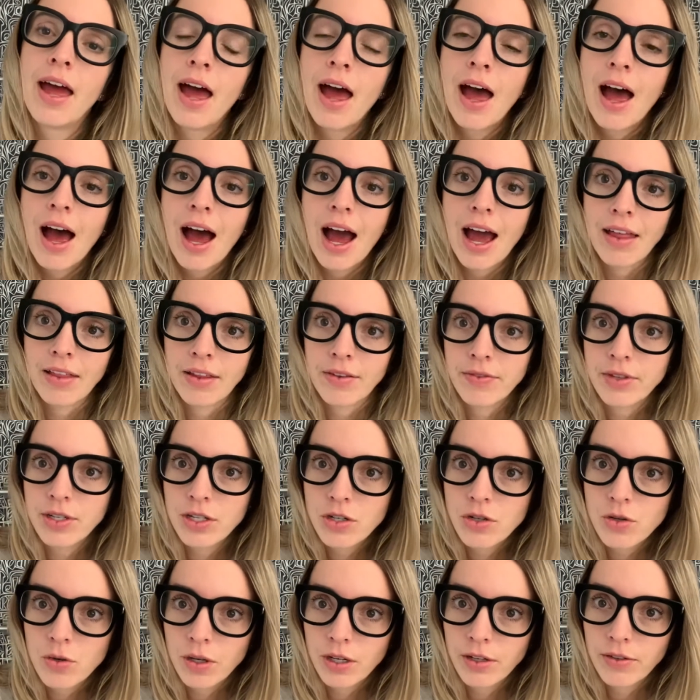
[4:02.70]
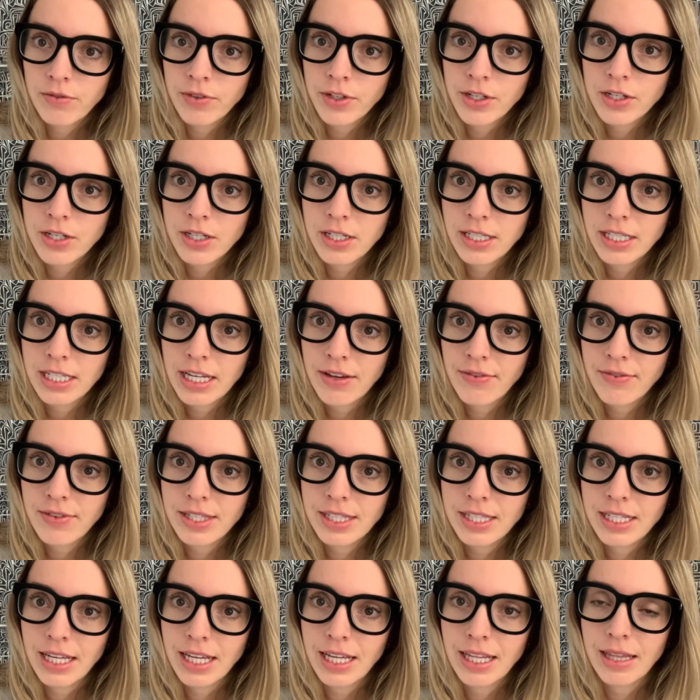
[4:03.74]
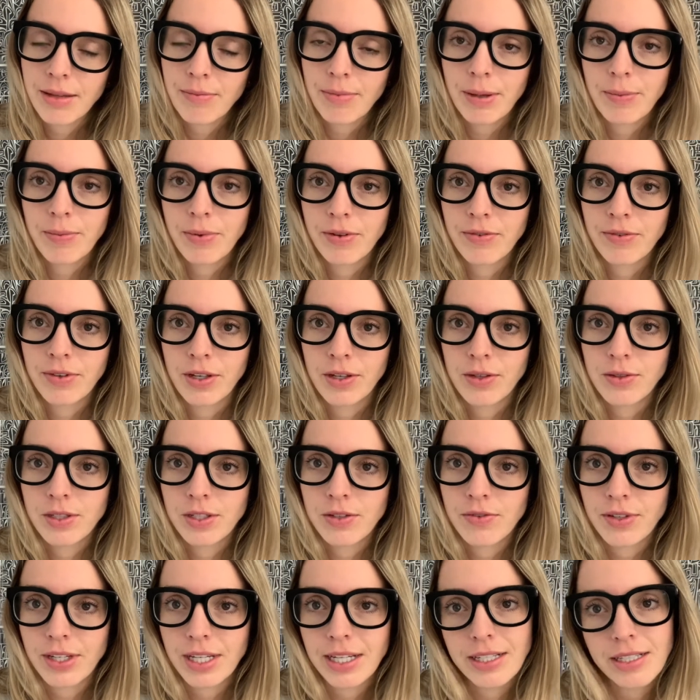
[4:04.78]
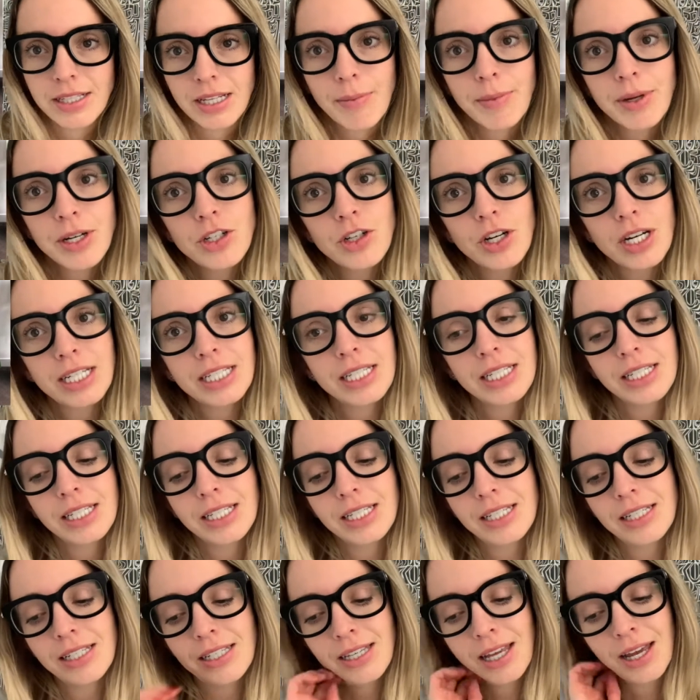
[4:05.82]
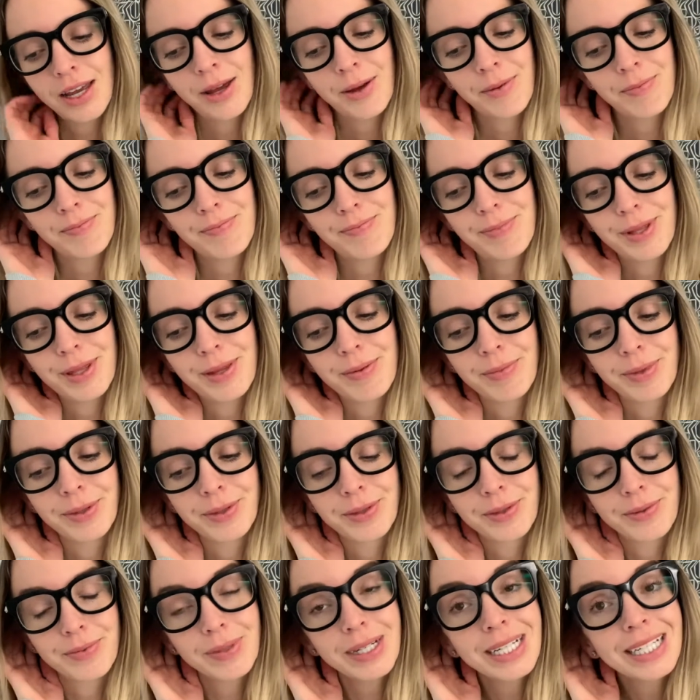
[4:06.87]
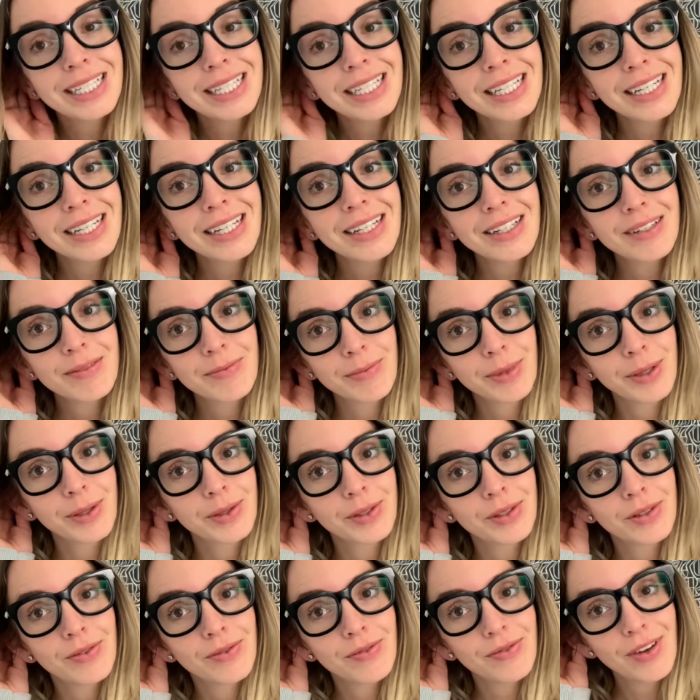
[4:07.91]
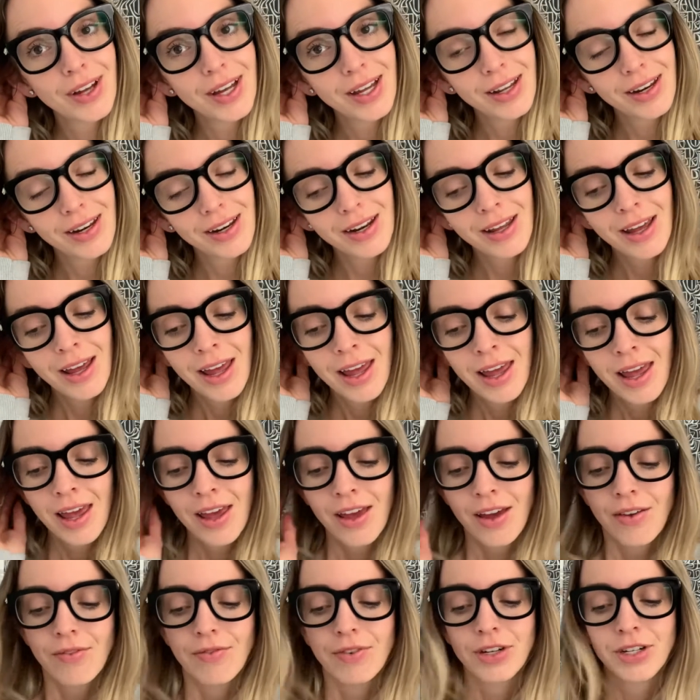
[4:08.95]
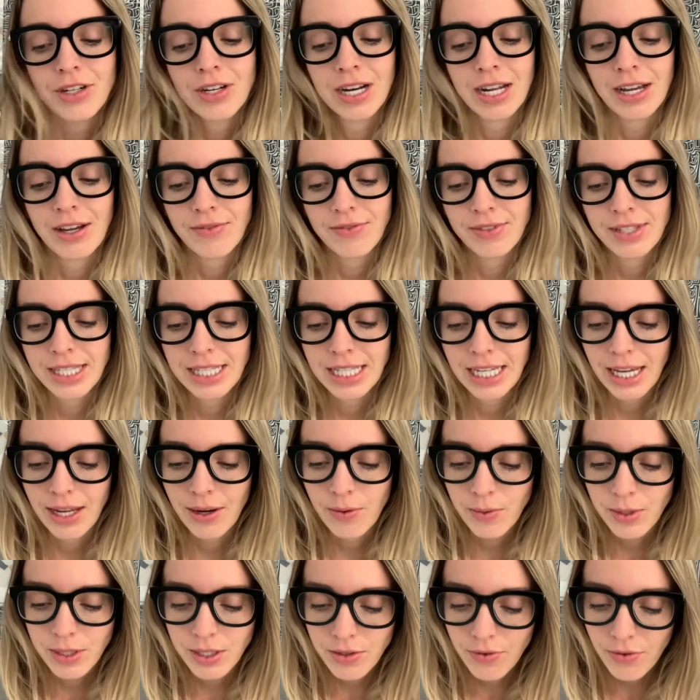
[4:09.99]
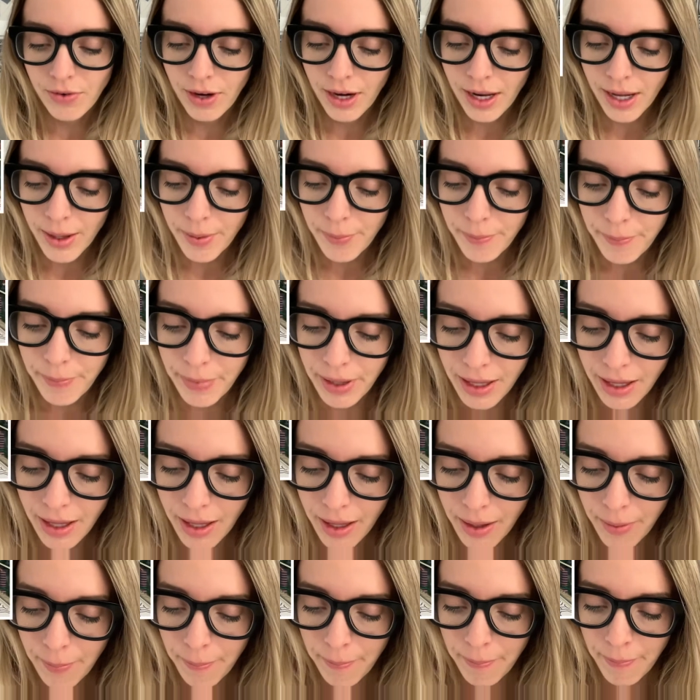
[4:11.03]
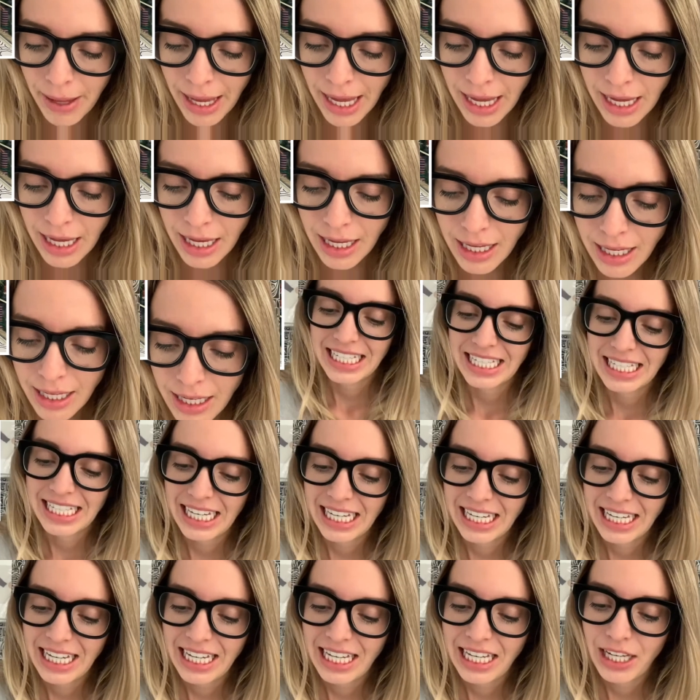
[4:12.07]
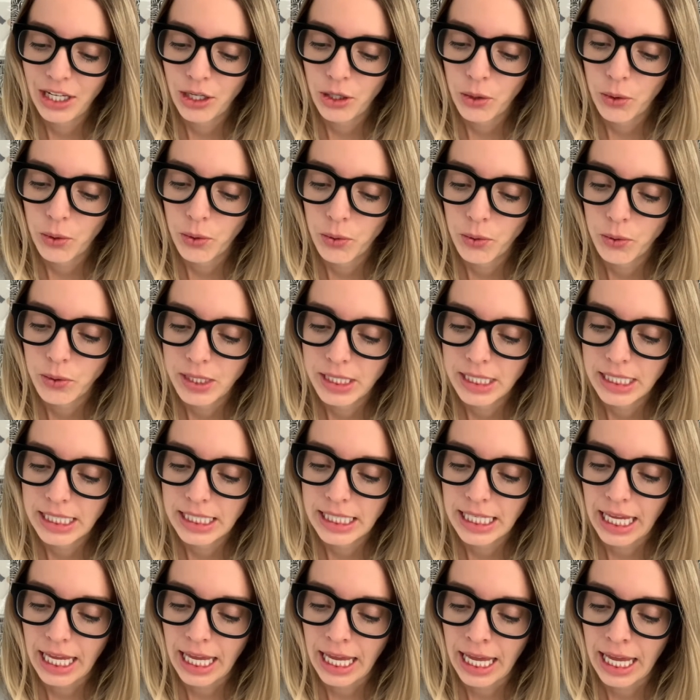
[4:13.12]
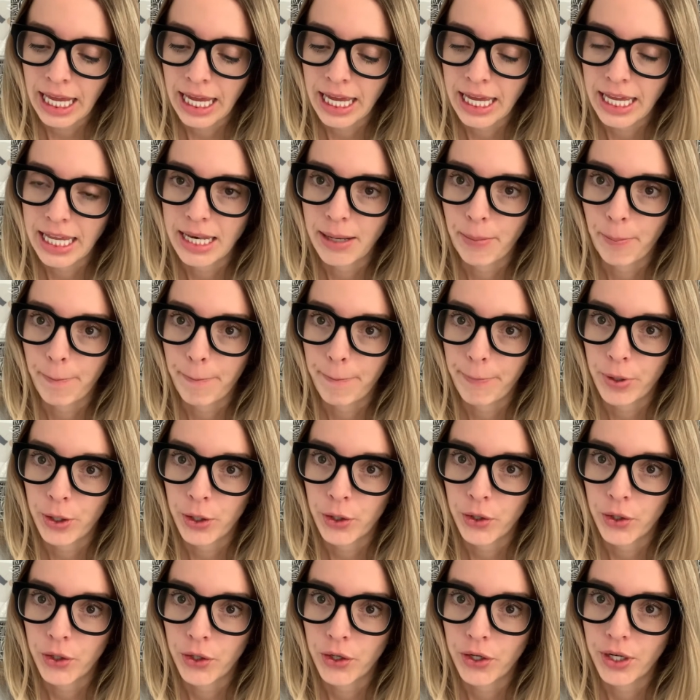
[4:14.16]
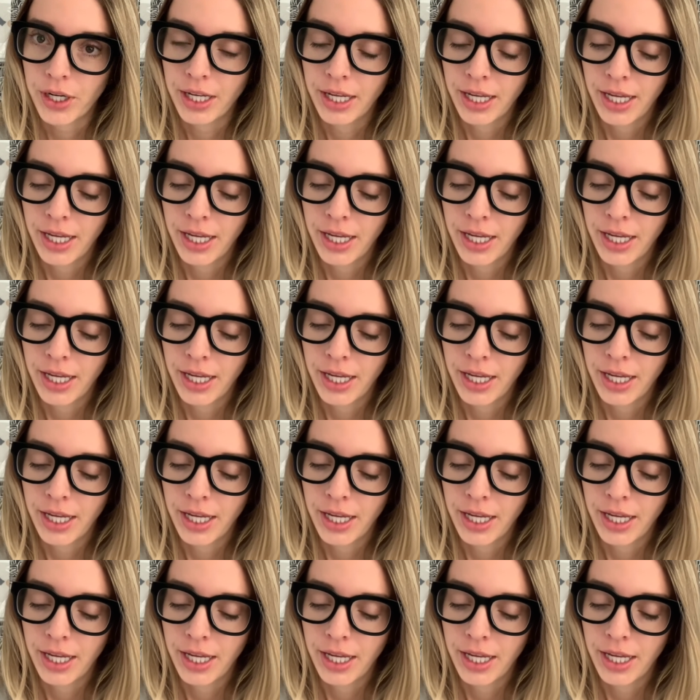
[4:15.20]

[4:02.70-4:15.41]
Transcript: I love the short versions I've seen that people have used for summer dresses, but the most recent, most fun version I've seen was from Megan, Denny, Goose, and Bird.